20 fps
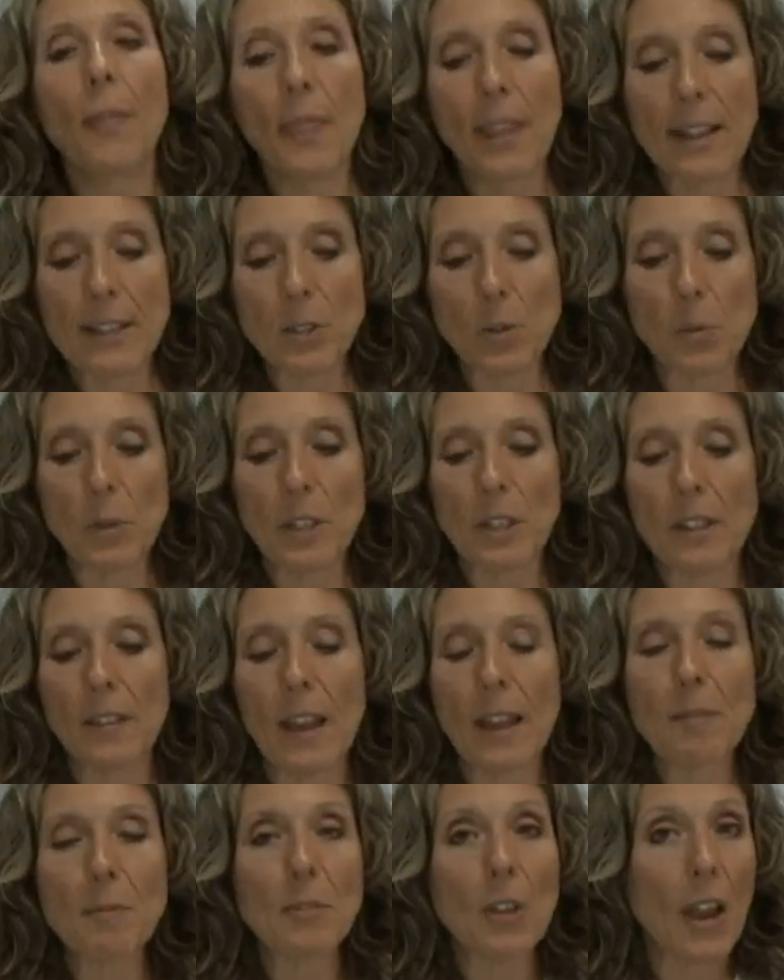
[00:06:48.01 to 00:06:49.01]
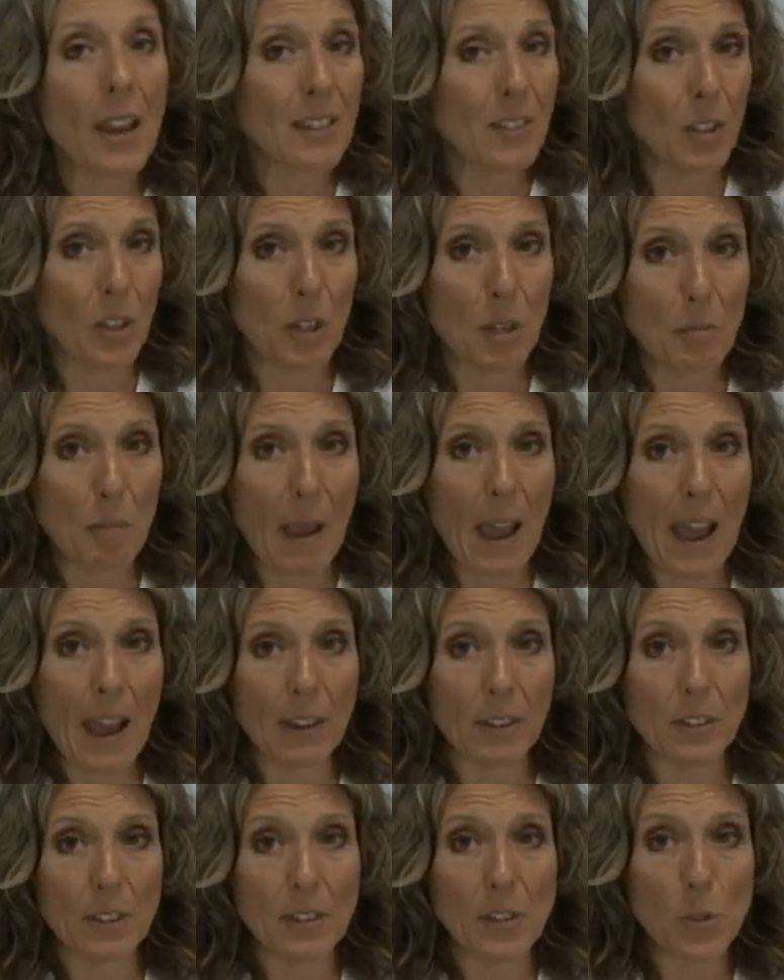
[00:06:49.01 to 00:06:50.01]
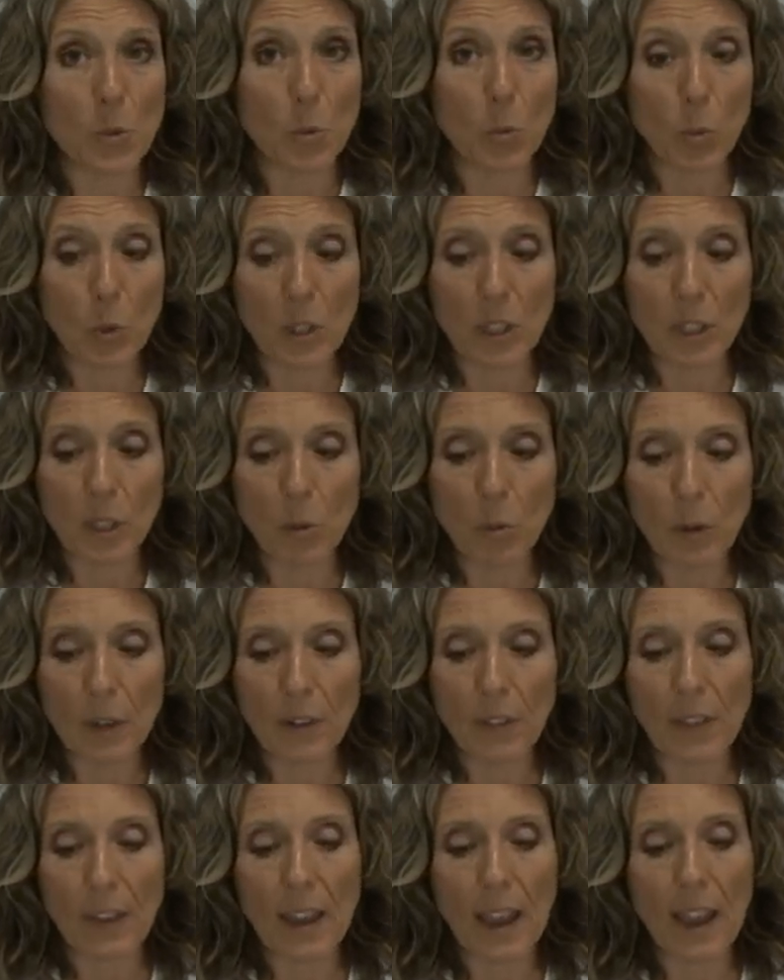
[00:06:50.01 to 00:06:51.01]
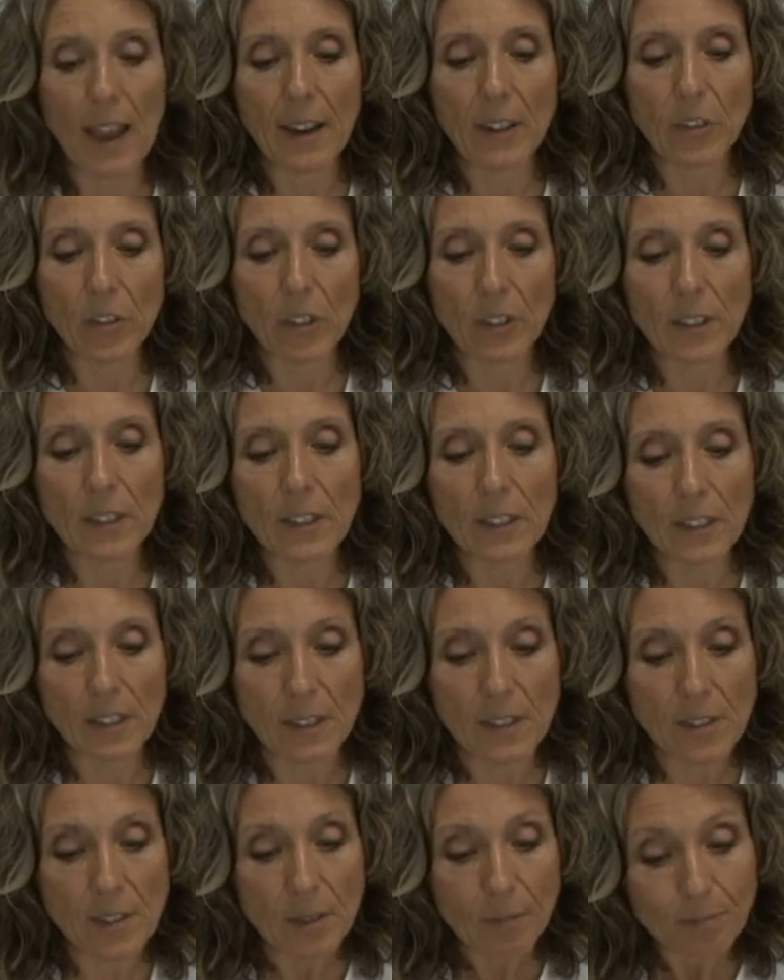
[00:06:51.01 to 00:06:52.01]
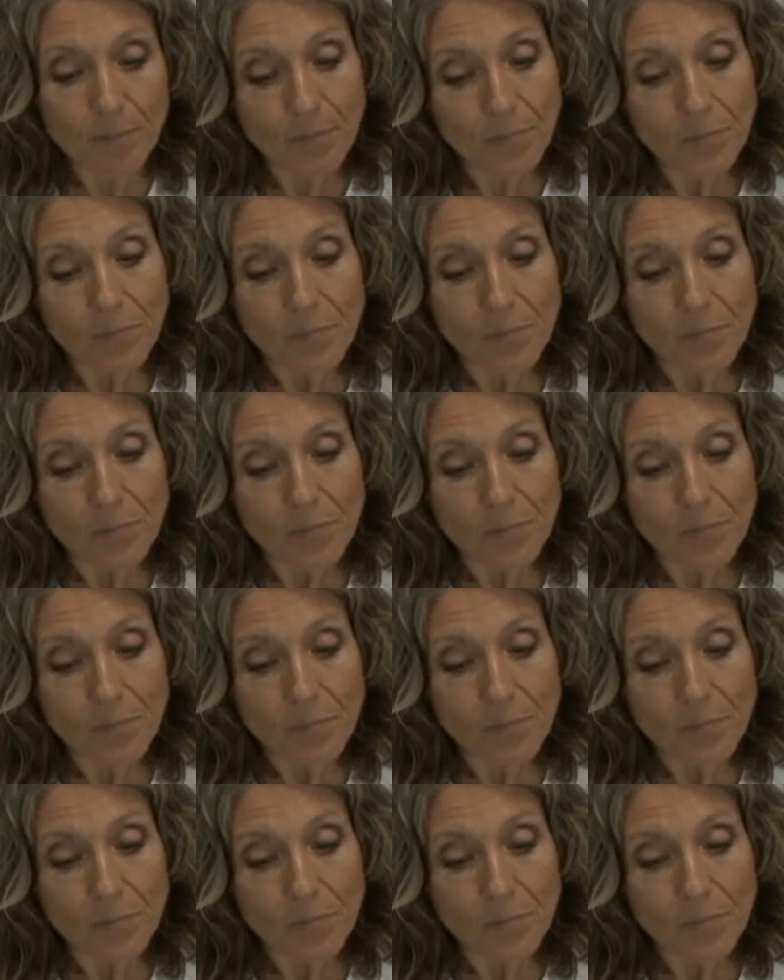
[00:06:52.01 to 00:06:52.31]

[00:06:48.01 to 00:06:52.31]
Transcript: That's really that dietary pattern is really where the action is.